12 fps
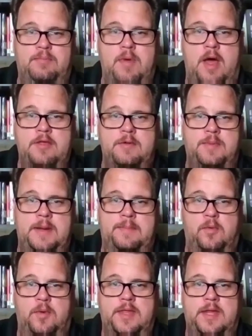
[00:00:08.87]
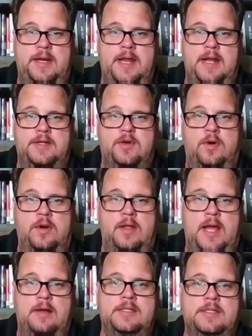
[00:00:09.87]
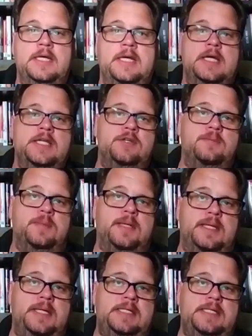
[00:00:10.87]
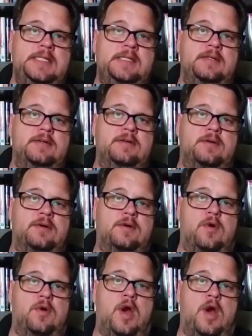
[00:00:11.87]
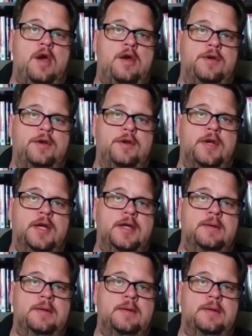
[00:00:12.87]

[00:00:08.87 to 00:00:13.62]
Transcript: other people within an editorial house to be easier or harder?